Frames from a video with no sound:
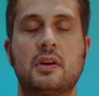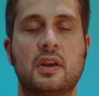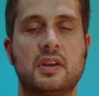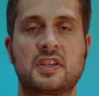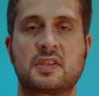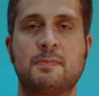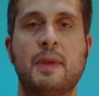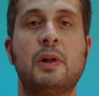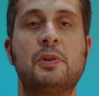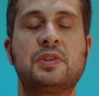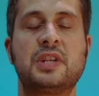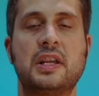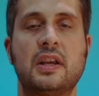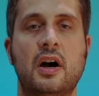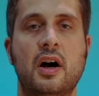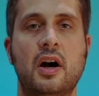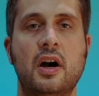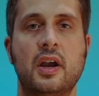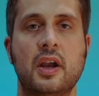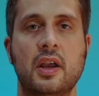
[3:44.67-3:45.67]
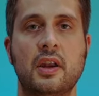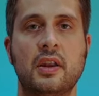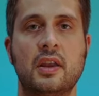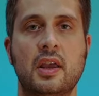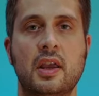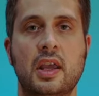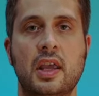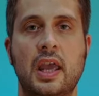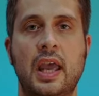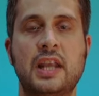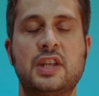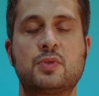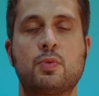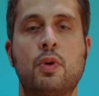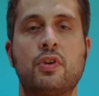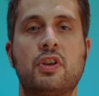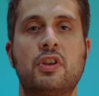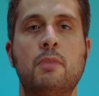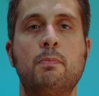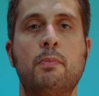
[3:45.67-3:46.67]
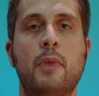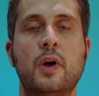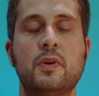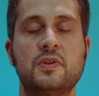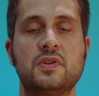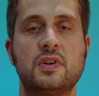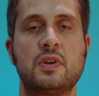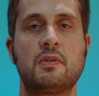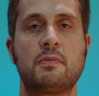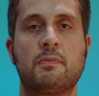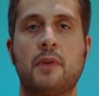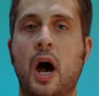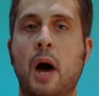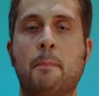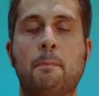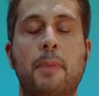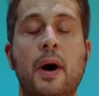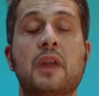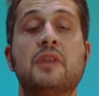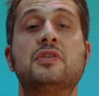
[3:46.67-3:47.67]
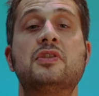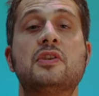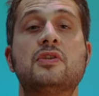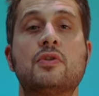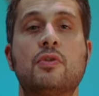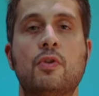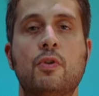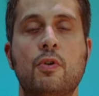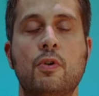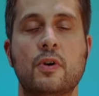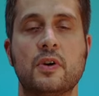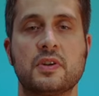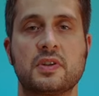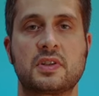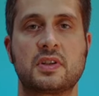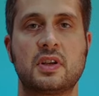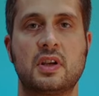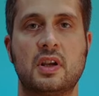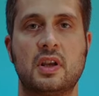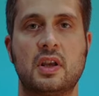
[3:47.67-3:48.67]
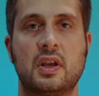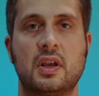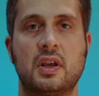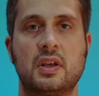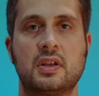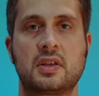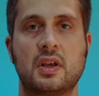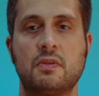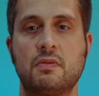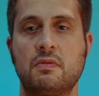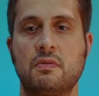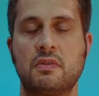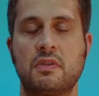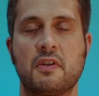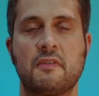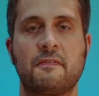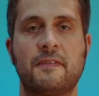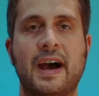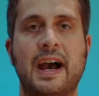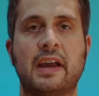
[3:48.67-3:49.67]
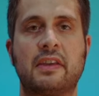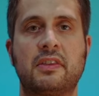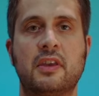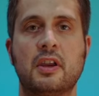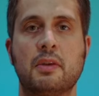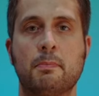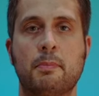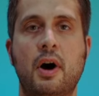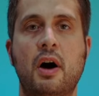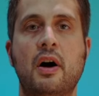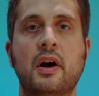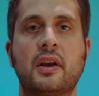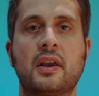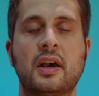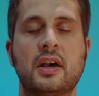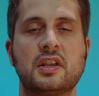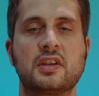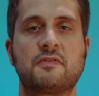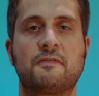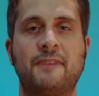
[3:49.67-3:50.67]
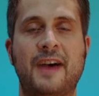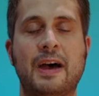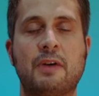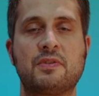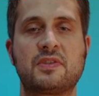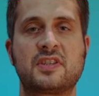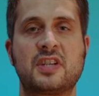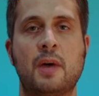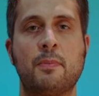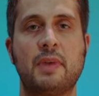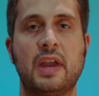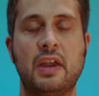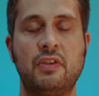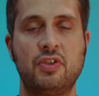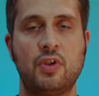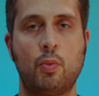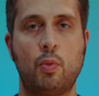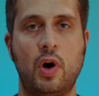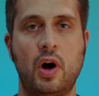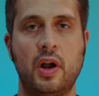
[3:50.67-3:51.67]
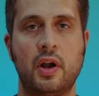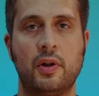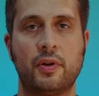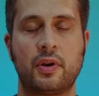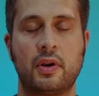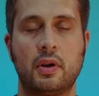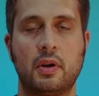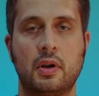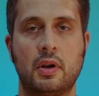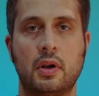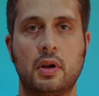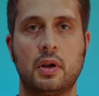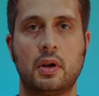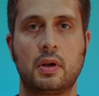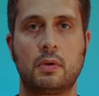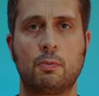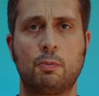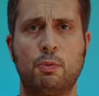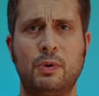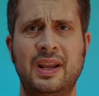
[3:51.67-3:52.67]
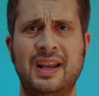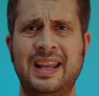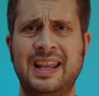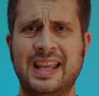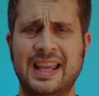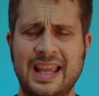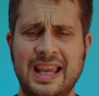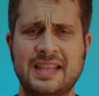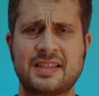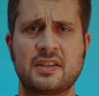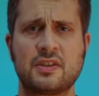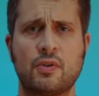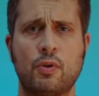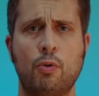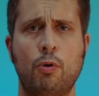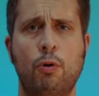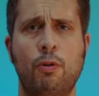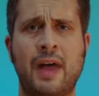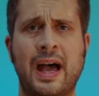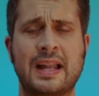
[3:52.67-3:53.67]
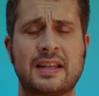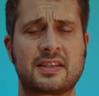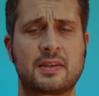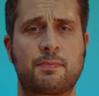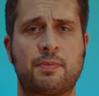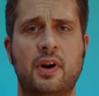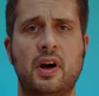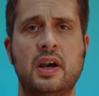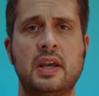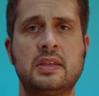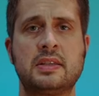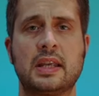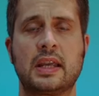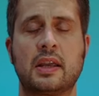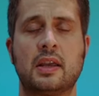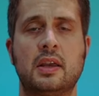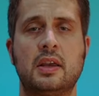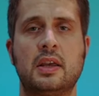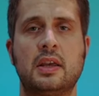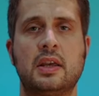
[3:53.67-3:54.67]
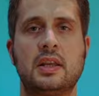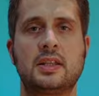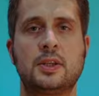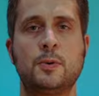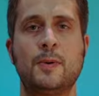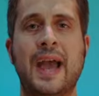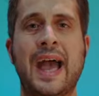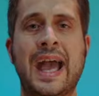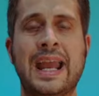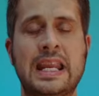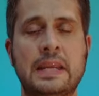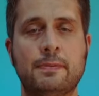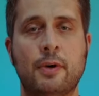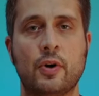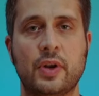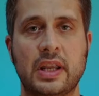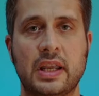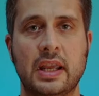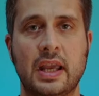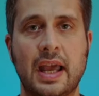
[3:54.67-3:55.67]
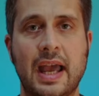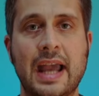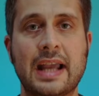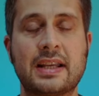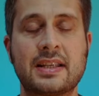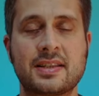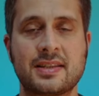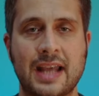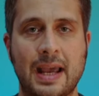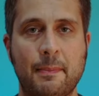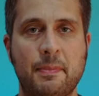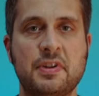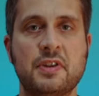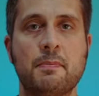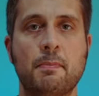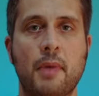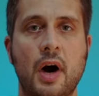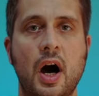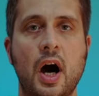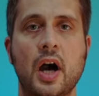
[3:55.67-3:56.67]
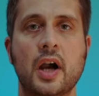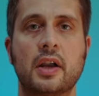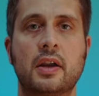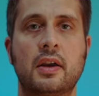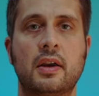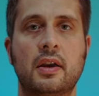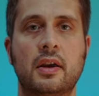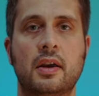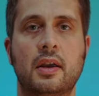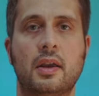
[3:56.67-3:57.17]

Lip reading: smelting iron, it's one of the most abundant ores. So the fact that Mark has found some in the wild really isn't all that surprising to anybody except Mark.